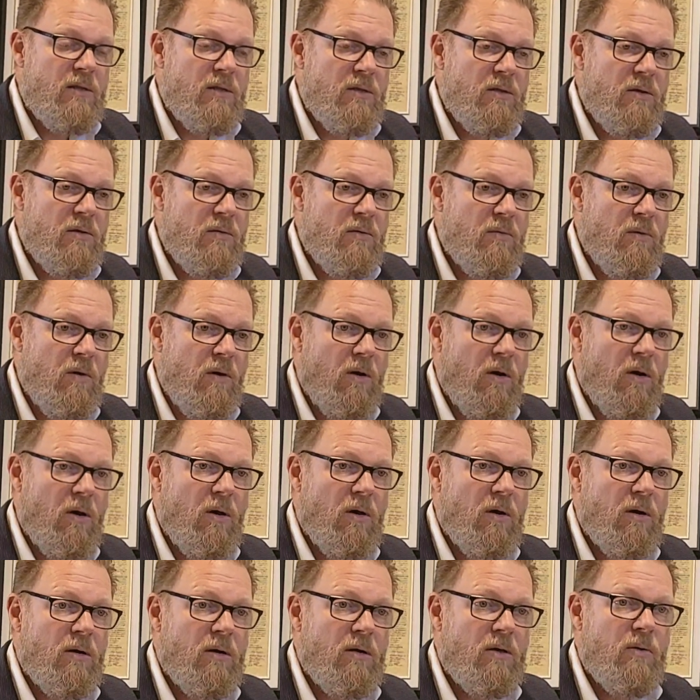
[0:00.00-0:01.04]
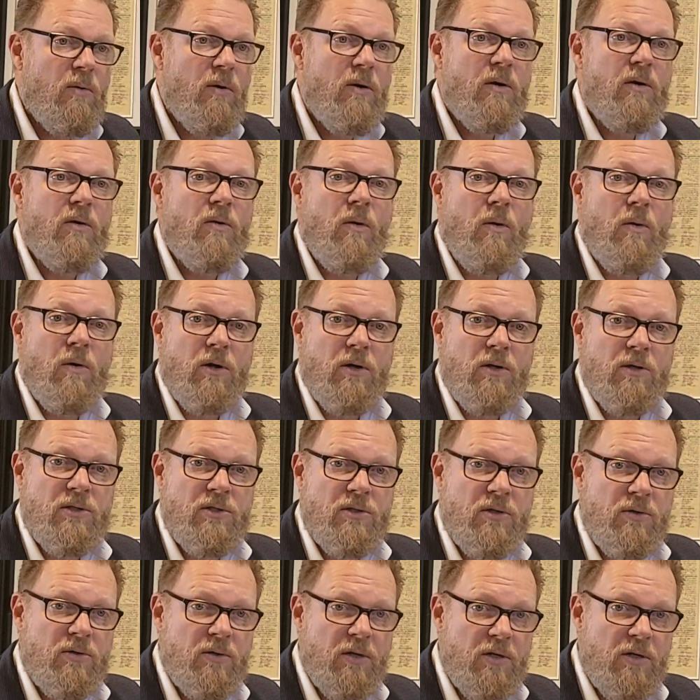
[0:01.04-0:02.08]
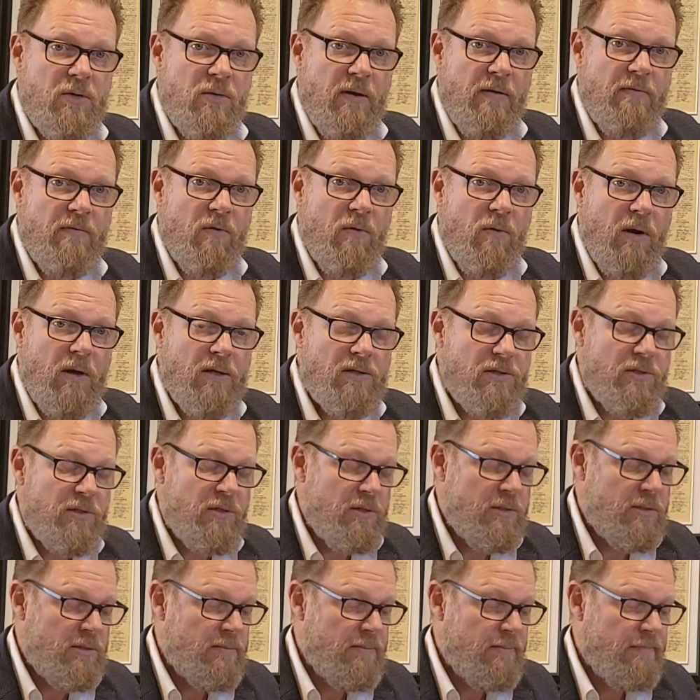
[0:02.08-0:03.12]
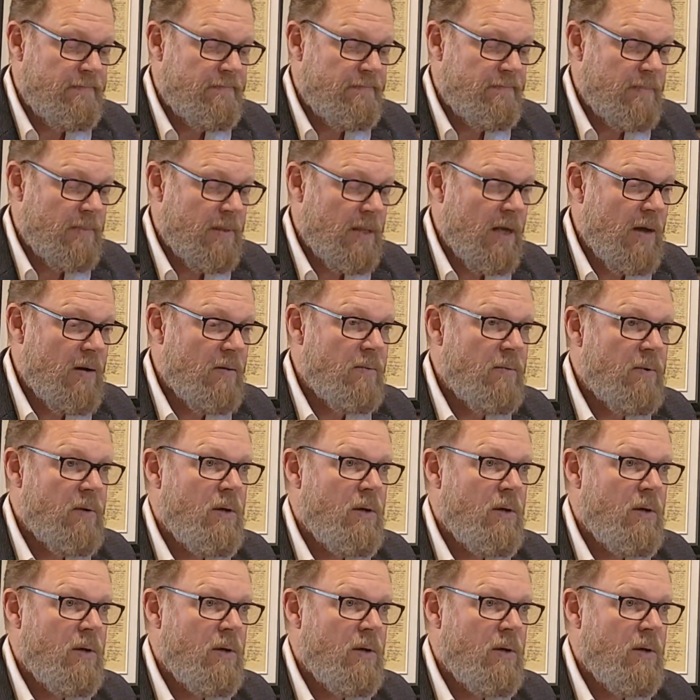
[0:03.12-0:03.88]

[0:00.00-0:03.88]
you are concerned and you have questions. Now,